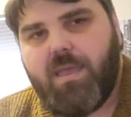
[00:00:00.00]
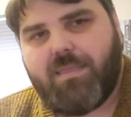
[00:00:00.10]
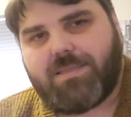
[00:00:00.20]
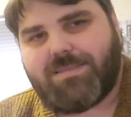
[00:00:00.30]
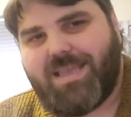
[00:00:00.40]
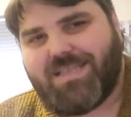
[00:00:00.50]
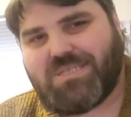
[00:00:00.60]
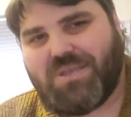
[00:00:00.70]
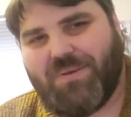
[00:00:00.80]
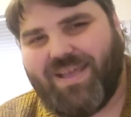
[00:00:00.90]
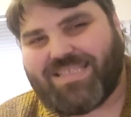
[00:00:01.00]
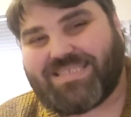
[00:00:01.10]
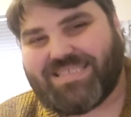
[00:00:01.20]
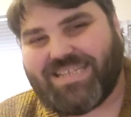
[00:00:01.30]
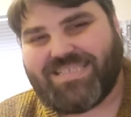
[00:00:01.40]
That's SOS
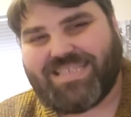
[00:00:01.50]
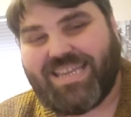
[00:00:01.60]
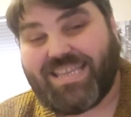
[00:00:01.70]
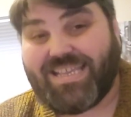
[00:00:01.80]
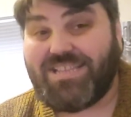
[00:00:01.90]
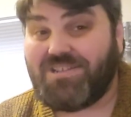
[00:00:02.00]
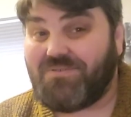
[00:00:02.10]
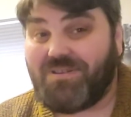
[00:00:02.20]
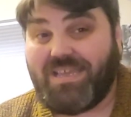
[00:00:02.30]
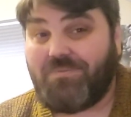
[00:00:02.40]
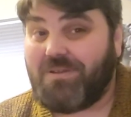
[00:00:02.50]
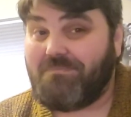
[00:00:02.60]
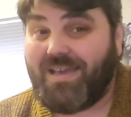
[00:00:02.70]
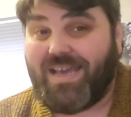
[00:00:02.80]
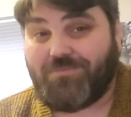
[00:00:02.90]
Titanic. And you know what? It wasn't
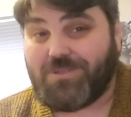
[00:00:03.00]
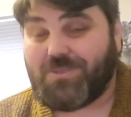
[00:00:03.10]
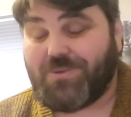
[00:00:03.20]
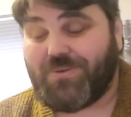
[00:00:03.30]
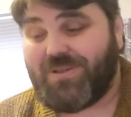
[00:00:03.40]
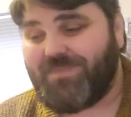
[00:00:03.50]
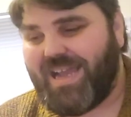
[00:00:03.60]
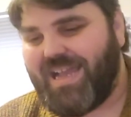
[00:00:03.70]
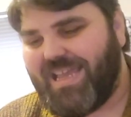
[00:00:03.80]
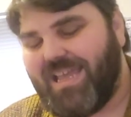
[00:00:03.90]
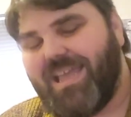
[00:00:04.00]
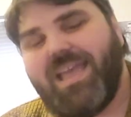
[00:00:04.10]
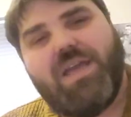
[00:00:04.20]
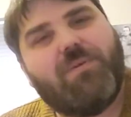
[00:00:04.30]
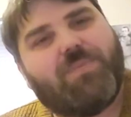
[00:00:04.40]
bad. We'll talk all about it.
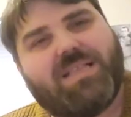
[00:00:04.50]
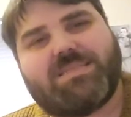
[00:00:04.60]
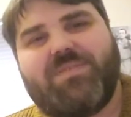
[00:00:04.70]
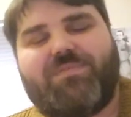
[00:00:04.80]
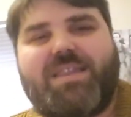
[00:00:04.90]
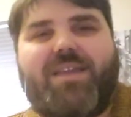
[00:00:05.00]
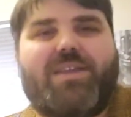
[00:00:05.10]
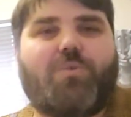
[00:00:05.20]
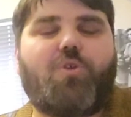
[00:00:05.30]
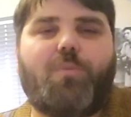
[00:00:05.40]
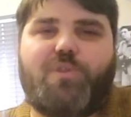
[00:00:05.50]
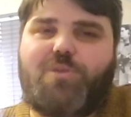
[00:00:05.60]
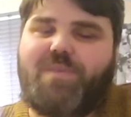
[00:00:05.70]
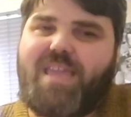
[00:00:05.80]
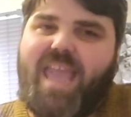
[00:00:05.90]
That's it for now. In a world where you can
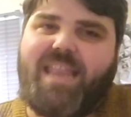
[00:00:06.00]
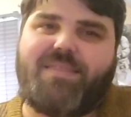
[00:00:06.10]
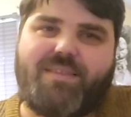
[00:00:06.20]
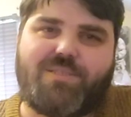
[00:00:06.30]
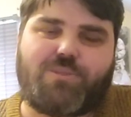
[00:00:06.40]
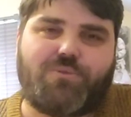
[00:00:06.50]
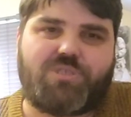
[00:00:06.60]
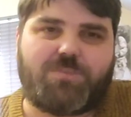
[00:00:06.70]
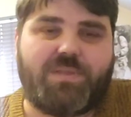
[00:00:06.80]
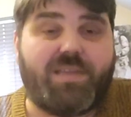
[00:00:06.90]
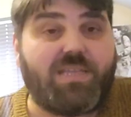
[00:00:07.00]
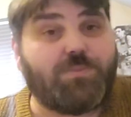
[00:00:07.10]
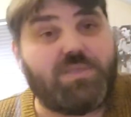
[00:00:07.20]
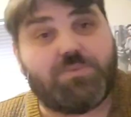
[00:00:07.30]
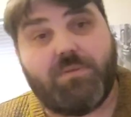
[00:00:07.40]
be anything at all, just be nice.
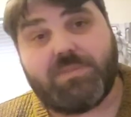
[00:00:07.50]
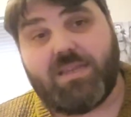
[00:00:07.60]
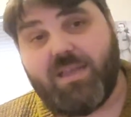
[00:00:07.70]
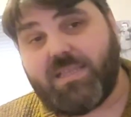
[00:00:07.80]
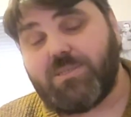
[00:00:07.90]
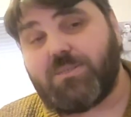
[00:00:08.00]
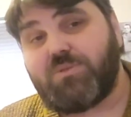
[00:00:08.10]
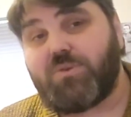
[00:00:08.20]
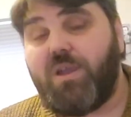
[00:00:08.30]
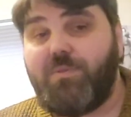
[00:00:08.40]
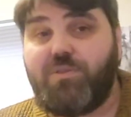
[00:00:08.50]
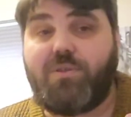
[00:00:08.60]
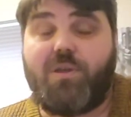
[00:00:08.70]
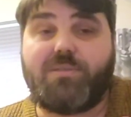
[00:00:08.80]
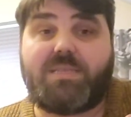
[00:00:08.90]
Please remember to like and subscribe. And you
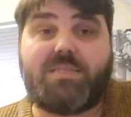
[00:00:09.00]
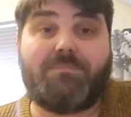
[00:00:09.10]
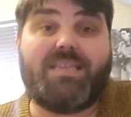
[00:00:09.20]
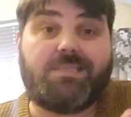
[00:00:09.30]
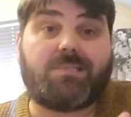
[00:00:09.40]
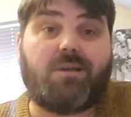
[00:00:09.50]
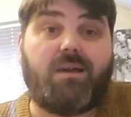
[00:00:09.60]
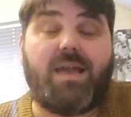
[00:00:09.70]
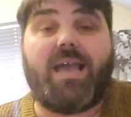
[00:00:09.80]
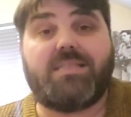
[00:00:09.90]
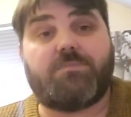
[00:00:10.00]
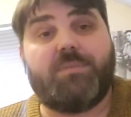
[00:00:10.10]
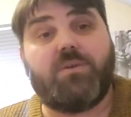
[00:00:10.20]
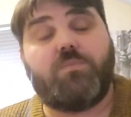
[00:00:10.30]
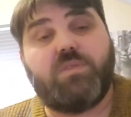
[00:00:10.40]
can contact me, Scott, at
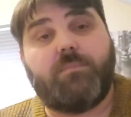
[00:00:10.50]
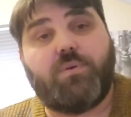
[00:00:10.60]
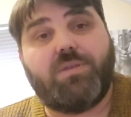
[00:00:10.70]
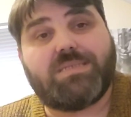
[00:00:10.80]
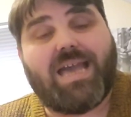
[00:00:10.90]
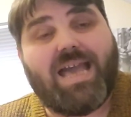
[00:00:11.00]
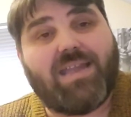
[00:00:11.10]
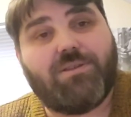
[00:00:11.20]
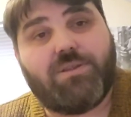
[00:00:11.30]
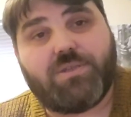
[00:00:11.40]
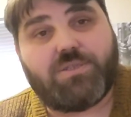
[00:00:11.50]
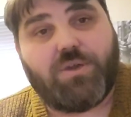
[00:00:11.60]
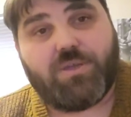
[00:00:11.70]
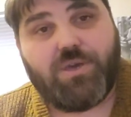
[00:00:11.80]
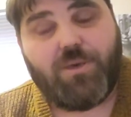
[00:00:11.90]

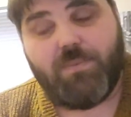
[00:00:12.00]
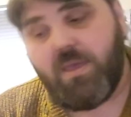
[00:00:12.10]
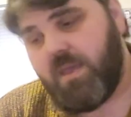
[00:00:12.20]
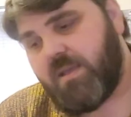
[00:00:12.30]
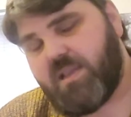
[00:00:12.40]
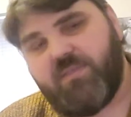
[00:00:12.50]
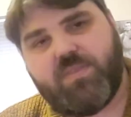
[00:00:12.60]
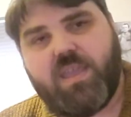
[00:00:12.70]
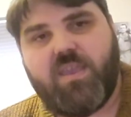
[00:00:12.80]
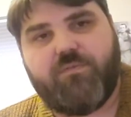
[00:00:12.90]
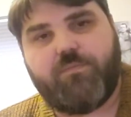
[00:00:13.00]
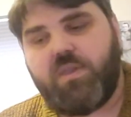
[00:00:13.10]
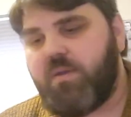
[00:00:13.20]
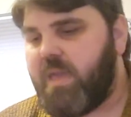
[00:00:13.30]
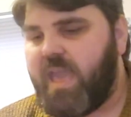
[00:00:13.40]
buildingwiththeboys@outlook.com. Love to hear from
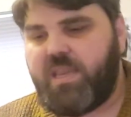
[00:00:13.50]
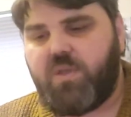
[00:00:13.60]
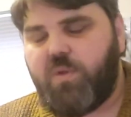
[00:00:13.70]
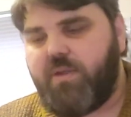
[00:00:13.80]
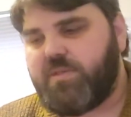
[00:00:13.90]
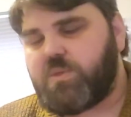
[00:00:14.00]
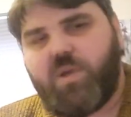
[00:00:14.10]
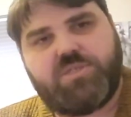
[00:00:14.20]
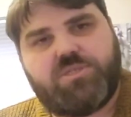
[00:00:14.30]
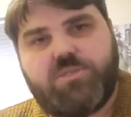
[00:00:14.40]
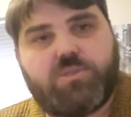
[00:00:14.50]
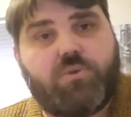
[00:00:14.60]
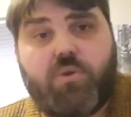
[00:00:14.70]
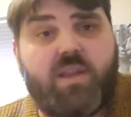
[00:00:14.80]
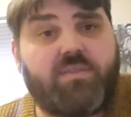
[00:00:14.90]
you. Any queries, questions,
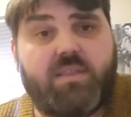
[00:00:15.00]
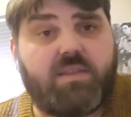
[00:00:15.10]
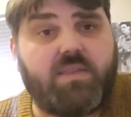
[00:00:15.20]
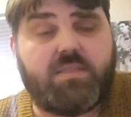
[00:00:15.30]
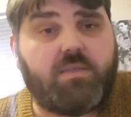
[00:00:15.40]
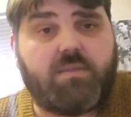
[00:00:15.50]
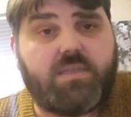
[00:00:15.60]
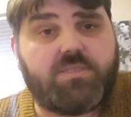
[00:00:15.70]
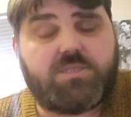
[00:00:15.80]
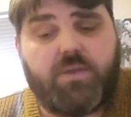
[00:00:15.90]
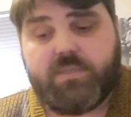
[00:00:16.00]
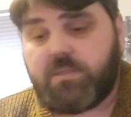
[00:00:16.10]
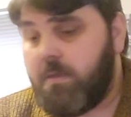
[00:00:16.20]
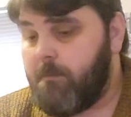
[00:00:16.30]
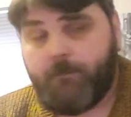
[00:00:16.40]
or anything you'd like to show us,
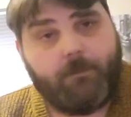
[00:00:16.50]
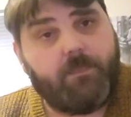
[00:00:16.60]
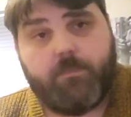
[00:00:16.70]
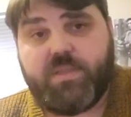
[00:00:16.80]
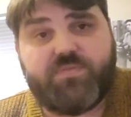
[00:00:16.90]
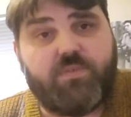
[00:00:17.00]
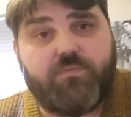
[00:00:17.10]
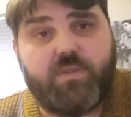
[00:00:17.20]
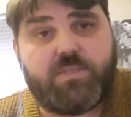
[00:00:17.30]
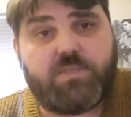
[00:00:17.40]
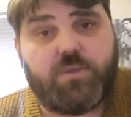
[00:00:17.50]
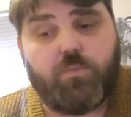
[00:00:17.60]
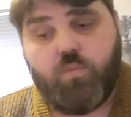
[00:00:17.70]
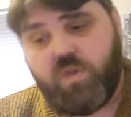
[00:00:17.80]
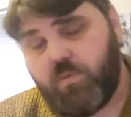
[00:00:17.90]
please feel free to.
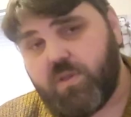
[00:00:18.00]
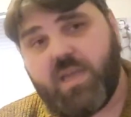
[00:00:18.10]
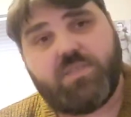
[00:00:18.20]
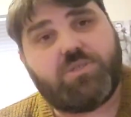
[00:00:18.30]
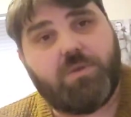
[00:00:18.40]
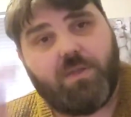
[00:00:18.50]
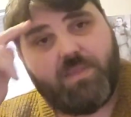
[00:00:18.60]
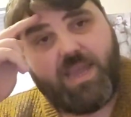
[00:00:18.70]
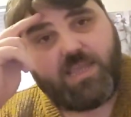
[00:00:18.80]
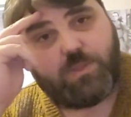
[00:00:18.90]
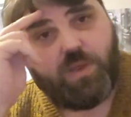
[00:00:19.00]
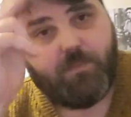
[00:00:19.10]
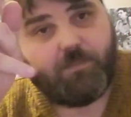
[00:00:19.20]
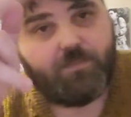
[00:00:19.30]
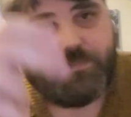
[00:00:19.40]
We will catch you on the next
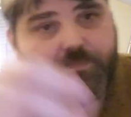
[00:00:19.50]
one.